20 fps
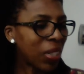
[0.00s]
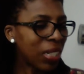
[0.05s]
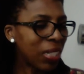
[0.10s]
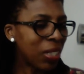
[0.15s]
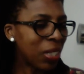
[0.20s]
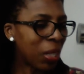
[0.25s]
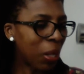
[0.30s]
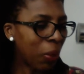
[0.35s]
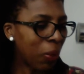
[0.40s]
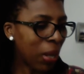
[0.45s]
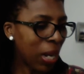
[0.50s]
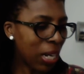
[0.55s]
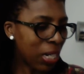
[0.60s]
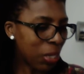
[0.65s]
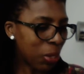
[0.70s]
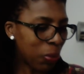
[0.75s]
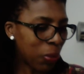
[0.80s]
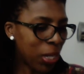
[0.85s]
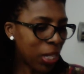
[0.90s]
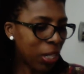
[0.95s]
so
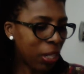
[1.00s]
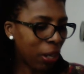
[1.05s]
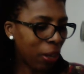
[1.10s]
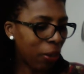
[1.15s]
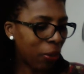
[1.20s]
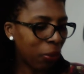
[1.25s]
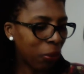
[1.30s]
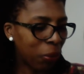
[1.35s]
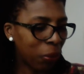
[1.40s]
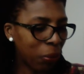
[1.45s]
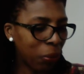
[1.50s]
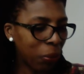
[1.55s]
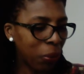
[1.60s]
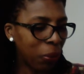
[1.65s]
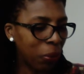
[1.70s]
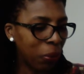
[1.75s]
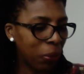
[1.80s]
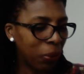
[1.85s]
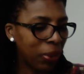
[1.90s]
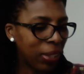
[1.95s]
as we go
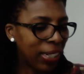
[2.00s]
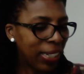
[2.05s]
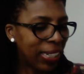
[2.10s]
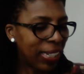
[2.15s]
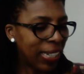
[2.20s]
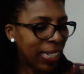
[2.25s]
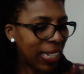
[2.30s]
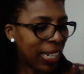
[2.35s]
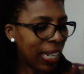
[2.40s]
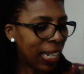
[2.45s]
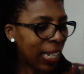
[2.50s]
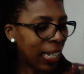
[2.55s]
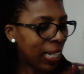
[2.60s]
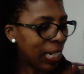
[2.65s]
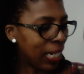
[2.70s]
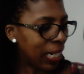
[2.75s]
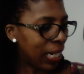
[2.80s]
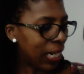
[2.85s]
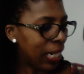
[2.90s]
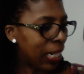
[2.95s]
through,
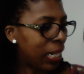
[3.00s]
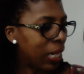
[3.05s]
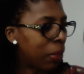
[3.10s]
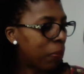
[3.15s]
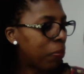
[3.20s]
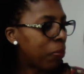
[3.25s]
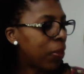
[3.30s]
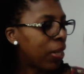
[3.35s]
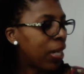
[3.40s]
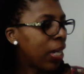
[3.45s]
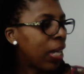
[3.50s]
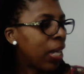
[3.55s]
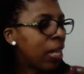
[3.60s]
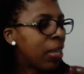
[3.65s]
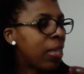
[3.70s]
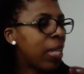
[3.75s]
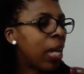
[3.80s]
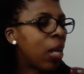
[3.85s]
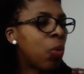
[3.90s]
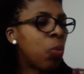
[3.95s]
then
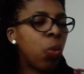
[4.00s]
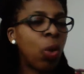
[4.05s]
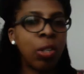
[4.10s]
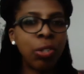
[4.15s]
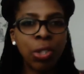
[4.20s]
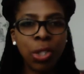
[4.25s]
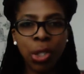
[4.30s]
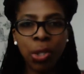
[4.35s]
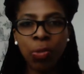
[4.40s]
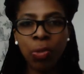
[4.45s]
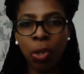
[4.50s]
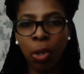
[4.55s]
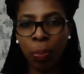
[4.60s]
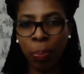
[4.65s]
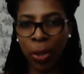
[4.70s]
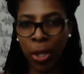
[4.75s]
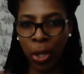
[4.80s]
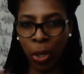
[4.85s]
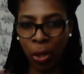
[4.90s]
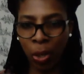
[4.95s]
once you've got
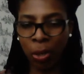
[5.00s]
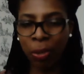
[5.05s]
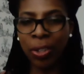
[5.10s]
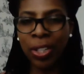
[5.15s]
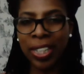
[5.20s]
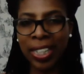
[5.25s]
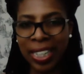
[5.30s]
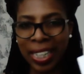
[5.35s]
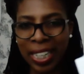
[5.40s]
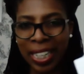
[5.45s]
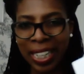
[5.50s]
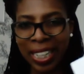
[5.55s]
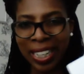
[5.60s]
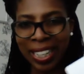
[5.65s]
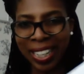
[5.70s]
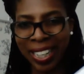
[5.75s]
beyond the